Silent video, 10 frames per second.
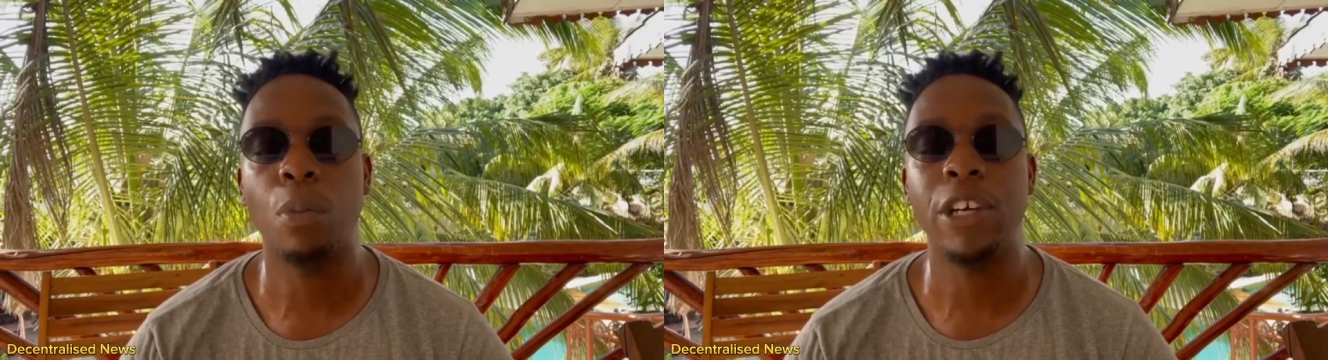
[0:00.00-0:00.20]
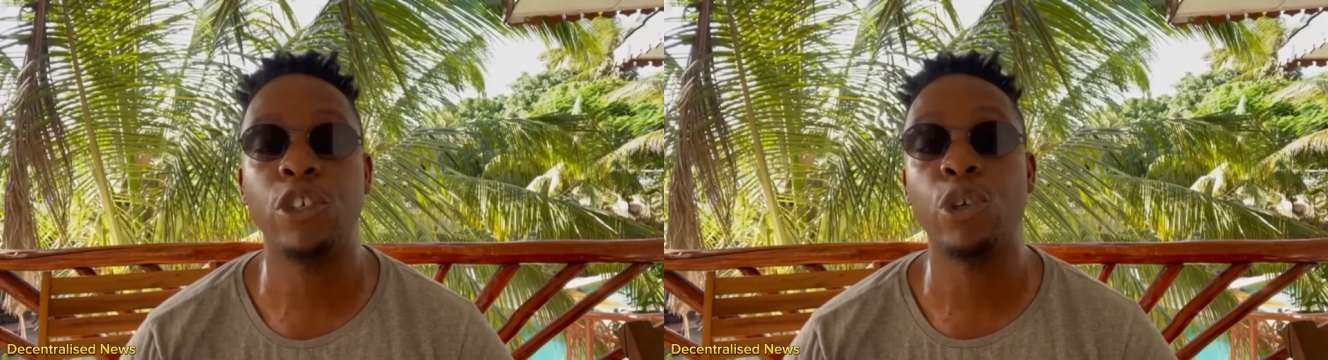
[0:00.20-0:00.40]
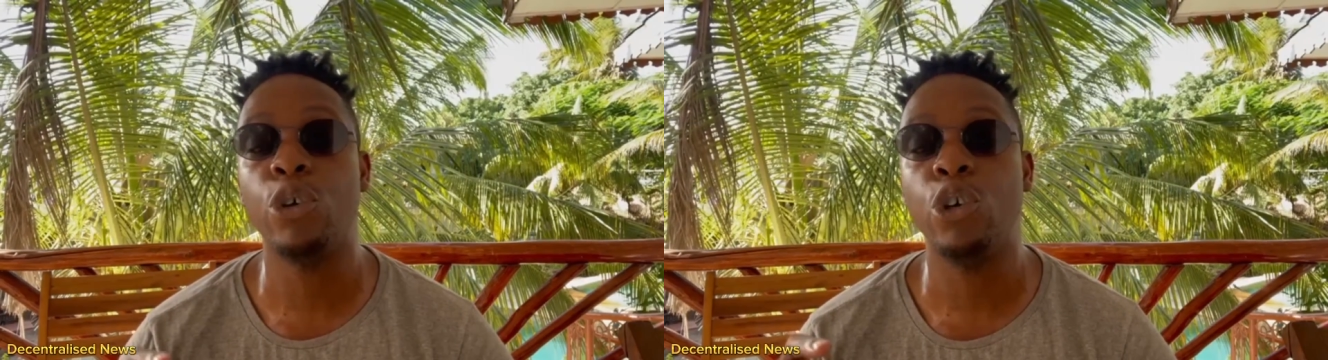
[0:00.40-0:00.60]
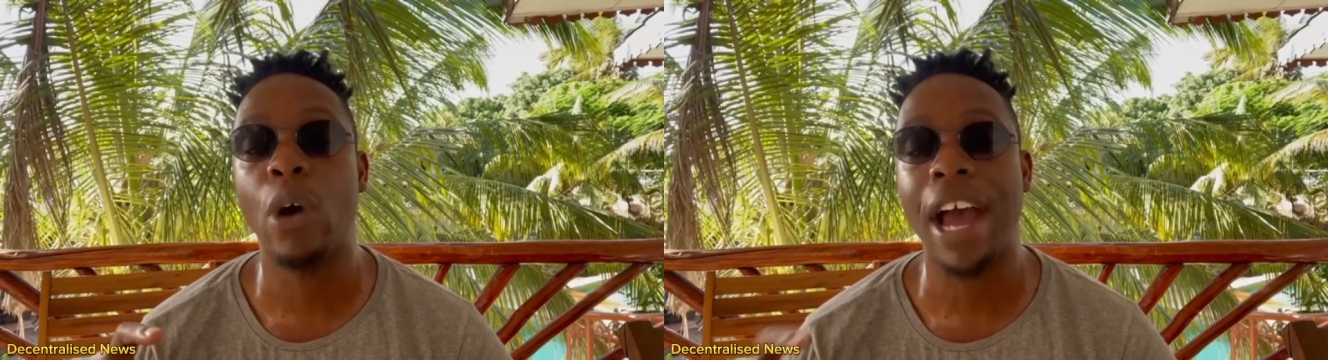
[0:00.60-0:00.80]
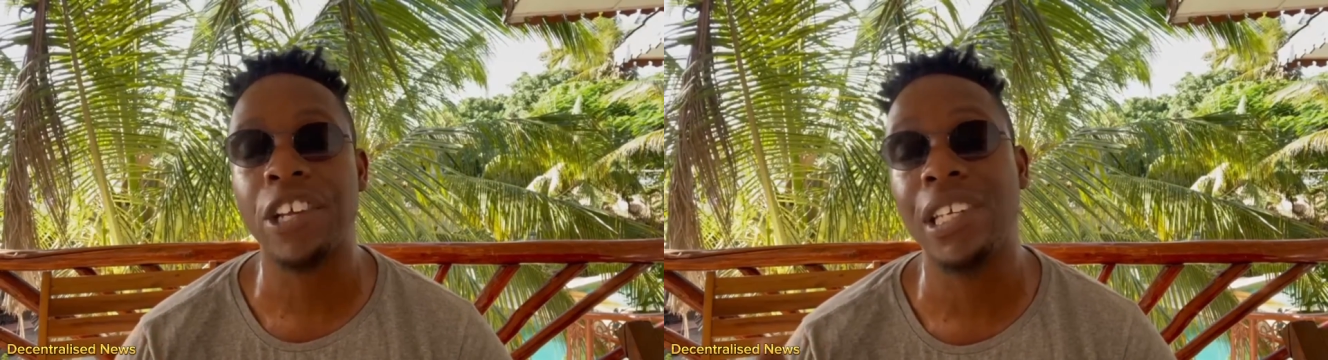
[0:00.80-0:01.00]
Make sure you
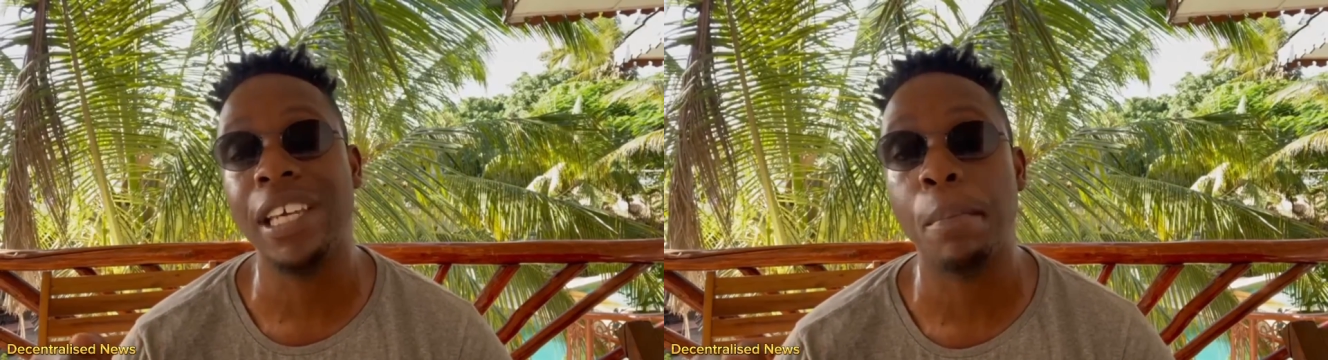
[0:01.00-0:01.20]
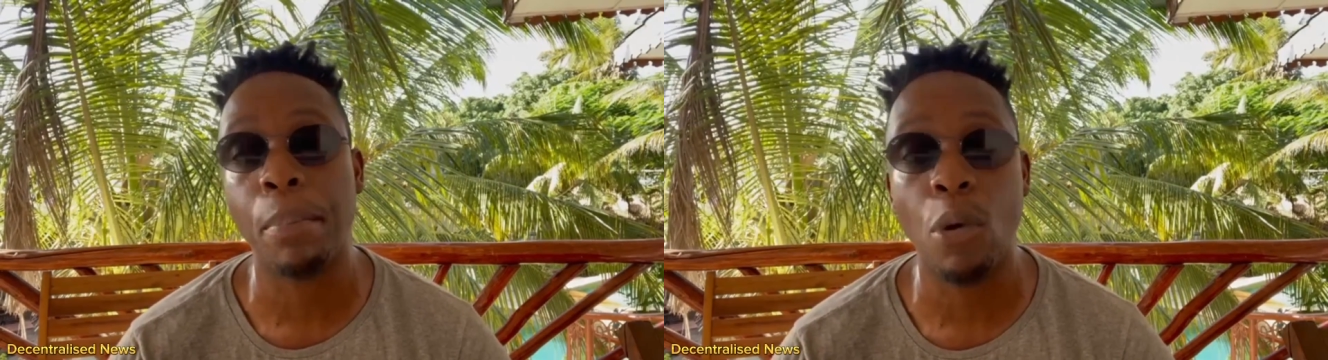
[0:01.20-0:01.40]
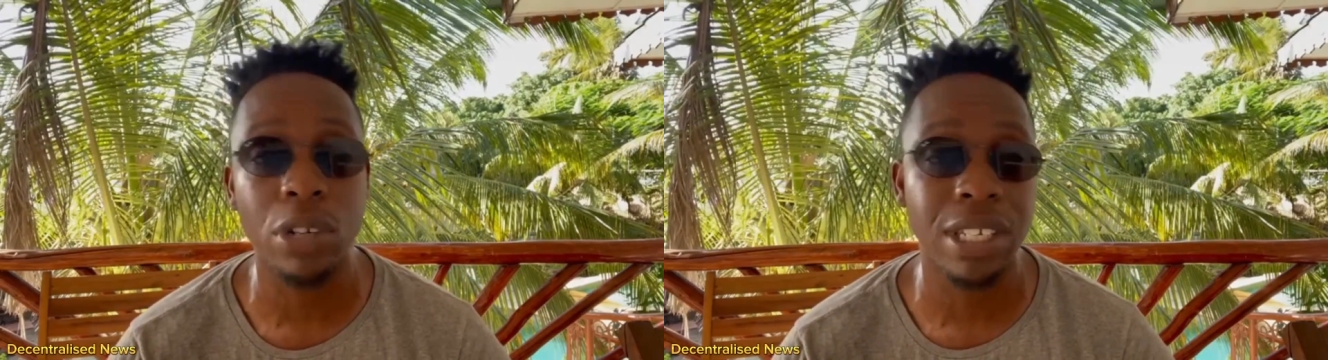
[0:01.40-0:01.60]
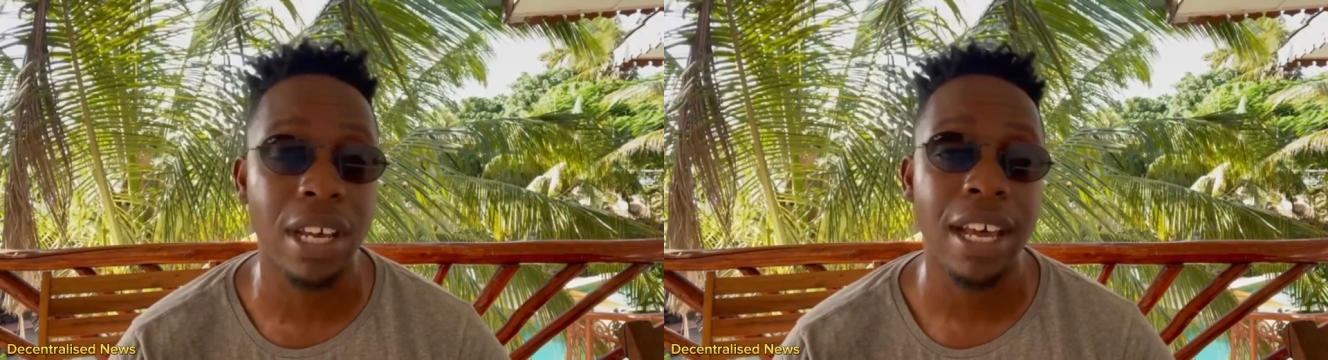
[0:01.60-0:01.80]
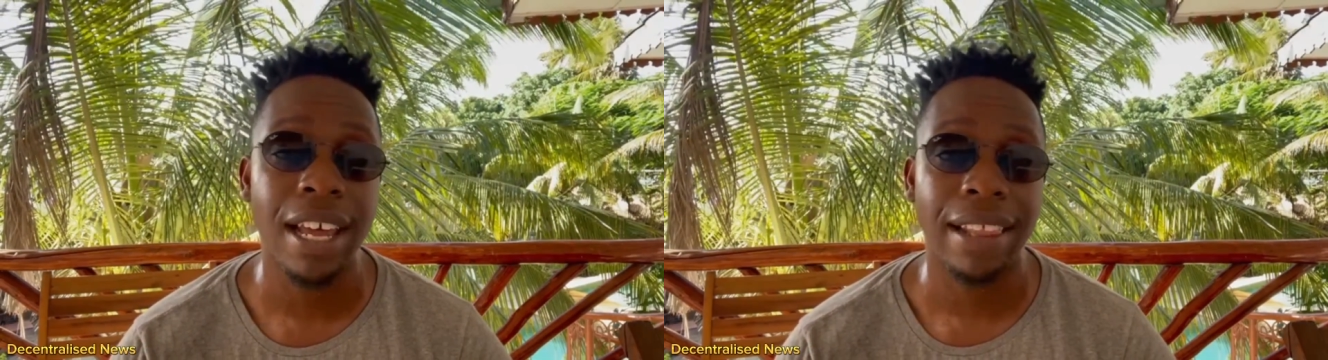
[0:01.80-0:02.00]
actually import
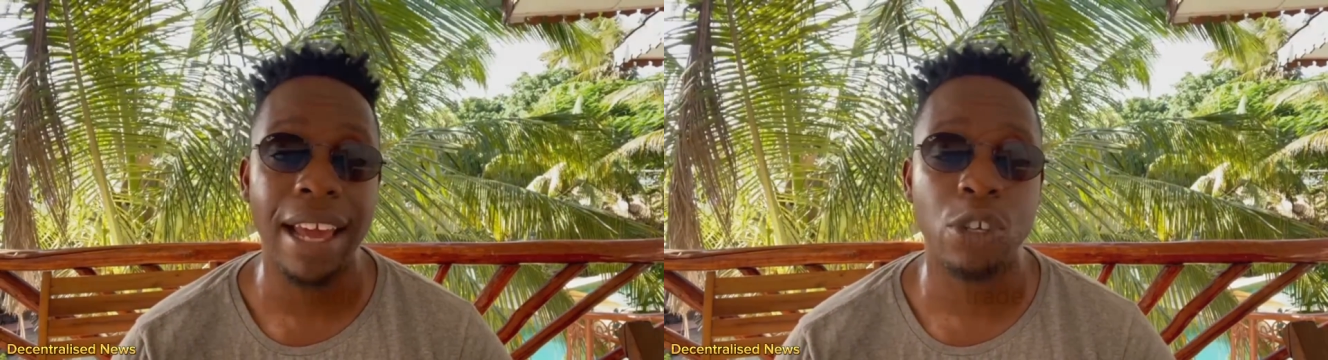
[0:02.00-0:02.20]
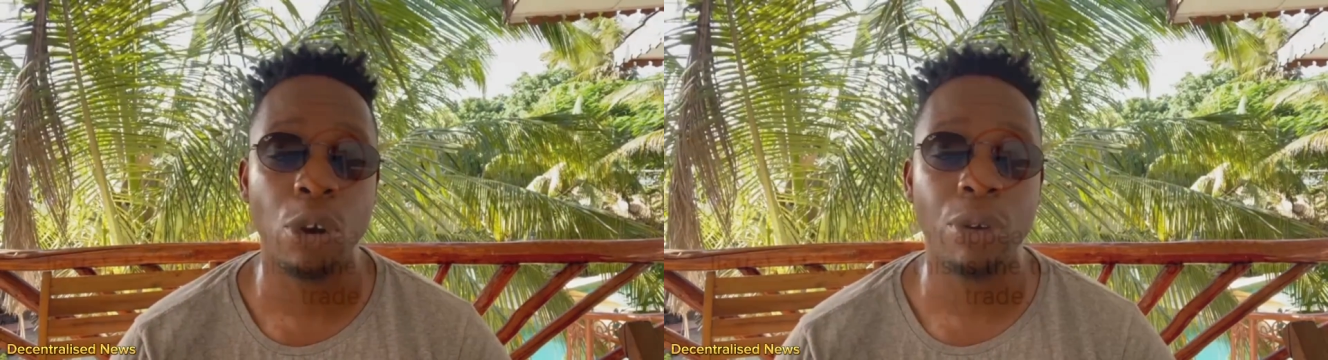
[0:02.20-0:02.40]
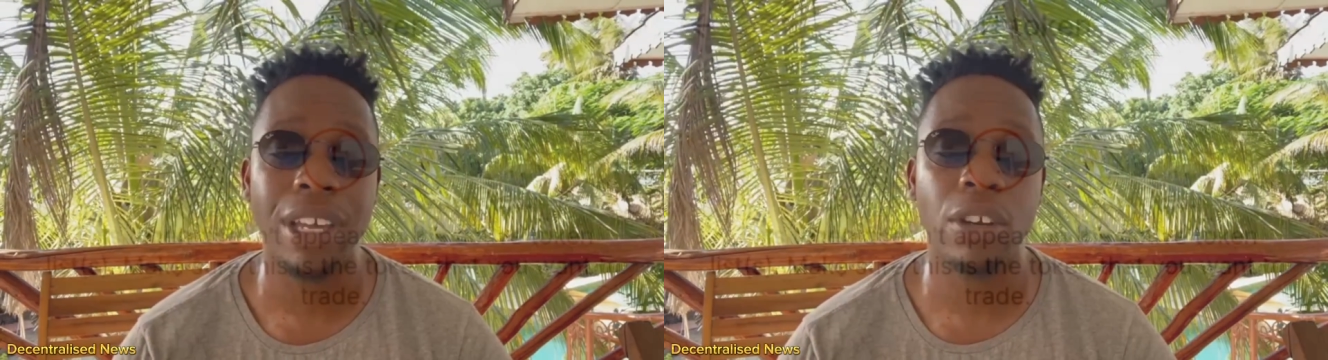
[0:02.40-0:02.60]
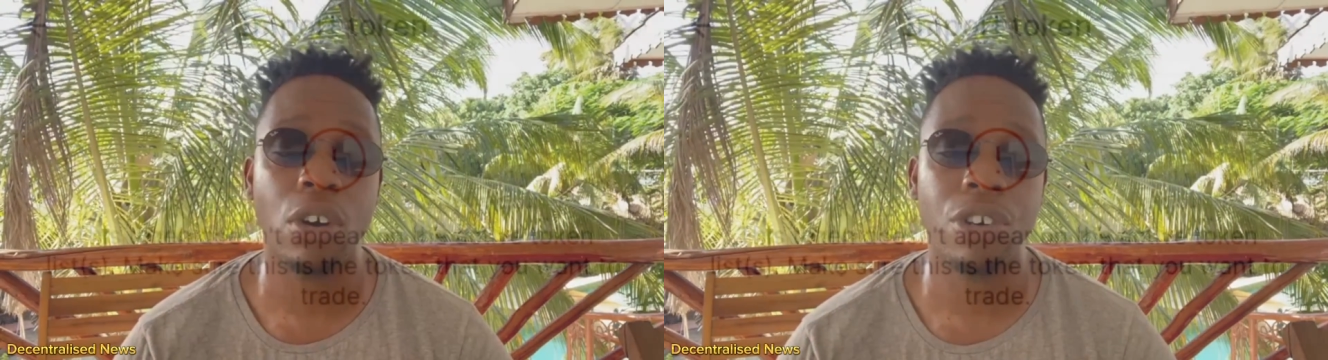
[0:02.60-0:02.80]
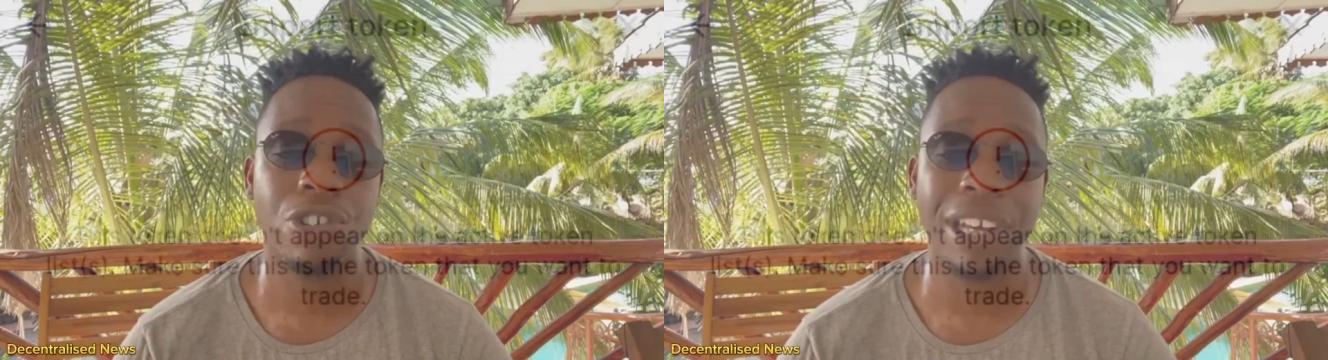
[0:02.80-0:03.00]
that token
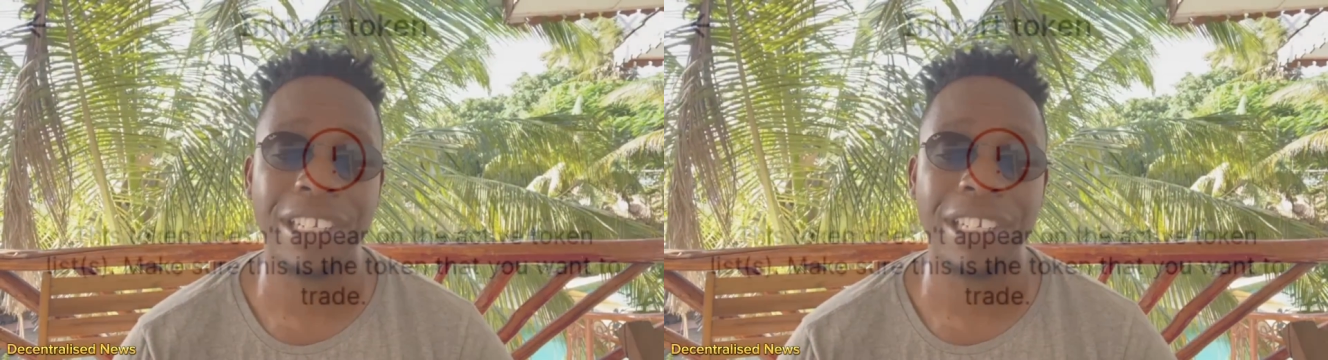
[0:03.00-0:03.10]
contract